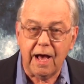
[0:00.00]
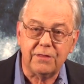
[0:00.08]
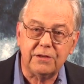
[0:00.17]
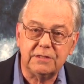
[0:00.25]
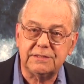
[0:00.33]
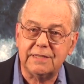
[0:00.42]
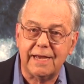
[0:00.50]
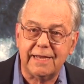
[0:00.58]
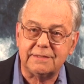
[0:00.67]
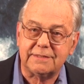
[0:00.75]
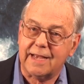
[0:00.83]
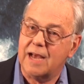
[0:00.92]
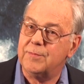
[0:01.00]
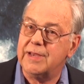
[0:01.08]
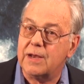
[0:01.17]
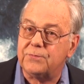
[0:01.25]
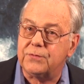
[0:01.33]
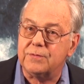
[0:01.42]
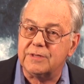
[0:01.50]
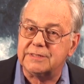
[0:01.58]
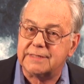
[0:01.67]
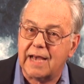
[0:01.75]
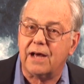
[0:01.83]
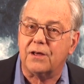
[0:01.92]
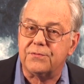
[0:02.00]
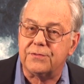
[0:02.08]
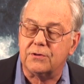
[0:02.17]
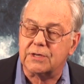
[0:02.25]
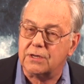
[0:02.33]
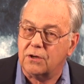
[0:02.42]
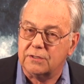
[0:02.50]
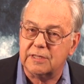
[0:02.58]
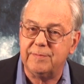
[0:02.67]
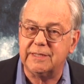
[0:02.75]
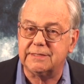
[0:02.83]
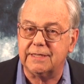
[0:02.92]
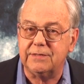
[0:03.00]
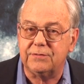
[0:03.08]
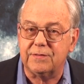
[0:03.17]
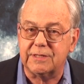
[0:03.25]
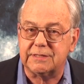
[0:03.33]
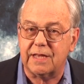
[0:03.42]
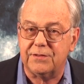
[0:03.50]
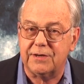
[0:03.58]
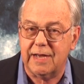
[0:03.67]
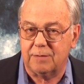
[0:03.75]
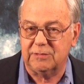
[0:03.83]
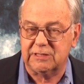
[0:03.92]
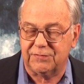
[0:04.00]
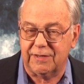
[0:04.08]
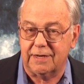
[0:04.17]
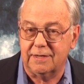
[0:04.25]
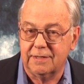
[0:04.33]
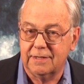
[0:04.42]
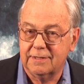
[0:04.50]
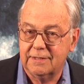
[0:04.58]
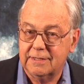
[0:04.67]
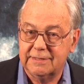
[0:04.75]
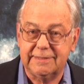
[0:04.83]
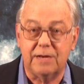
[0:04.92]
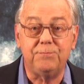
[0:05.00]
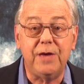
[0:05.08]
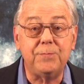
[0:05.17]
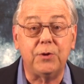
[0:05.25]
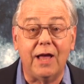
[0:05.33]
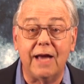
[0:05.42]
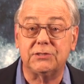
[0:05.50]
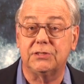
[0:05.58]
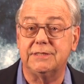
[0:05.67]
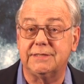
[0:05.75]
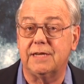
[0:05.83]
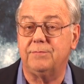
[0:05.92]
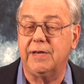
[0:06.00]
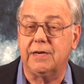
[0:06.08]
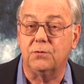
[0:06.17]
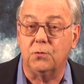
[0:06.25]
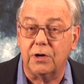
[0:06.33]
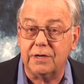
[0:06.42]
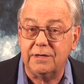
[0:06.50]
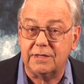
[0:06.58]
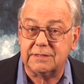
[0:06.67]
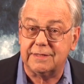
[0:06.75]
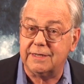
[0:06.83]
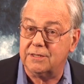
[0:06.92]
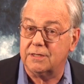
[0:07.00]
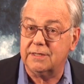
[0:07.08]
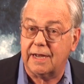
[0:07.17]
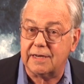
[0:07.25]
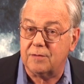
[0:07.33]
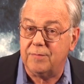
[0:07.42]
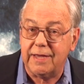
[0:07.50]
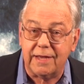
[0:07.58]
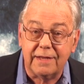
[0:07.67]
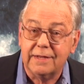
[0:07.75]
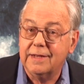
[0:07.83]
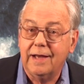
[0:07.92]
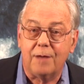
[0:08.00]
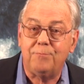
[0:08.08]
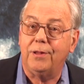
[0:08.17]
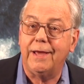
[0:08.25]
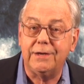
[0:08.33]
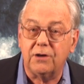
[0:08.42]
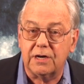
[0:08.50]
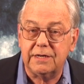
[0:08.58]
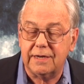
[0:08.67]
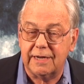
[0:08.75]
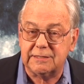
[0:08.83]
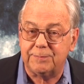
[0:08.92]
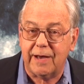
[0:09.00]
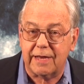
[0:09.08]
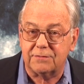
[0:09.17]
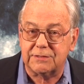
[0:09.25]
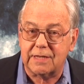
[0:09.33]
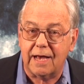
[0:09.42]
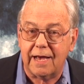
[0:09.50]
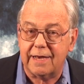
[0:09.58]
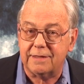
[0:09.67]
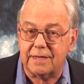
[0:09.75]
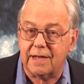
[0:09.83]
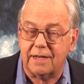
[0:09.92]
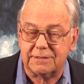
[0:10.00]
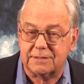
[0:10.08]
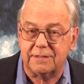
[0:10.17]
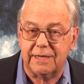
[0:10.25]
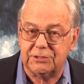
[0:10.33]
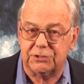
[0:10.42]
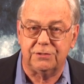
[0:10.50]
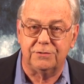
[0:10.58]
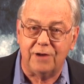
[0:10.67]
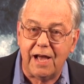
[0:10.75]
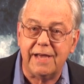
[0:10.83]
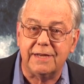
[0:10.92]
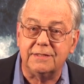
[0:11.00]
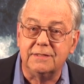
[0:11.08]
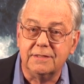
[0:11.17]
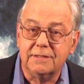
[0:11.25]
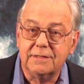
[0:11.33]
Others say it's coming up from the south, so it can only be seen from the southern hemisphere. Some people actually sent me coordinates, and they turned out to be a, a plain, ordinary spot of sky in the constellation Orion,